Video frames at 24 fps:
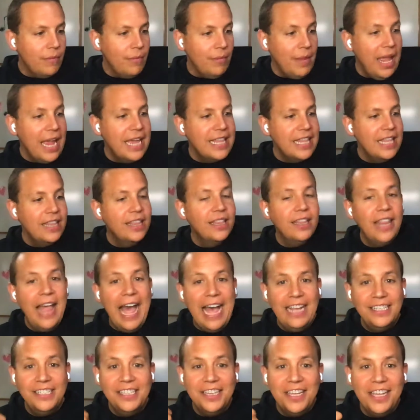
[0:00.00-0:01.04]
And then
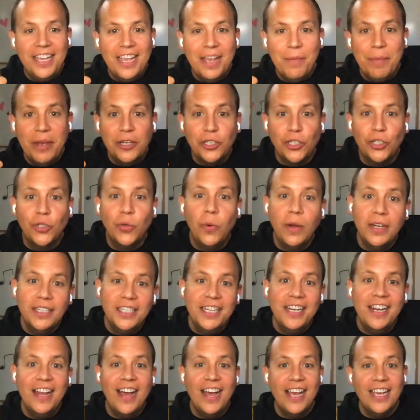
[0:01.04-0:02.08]
lastly, in measure
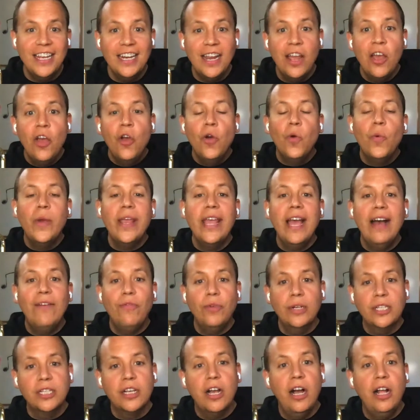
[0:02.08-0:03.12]
29, we have
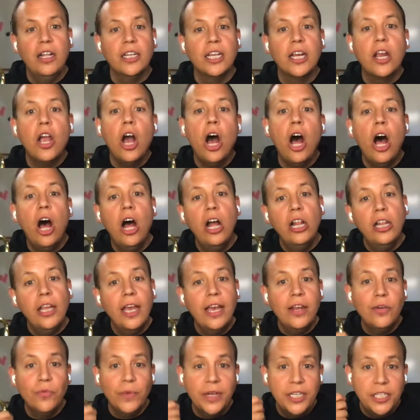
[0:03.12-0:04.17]
what's called a call
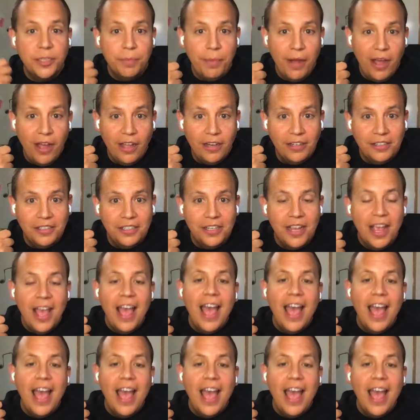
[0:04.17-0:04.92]
and response.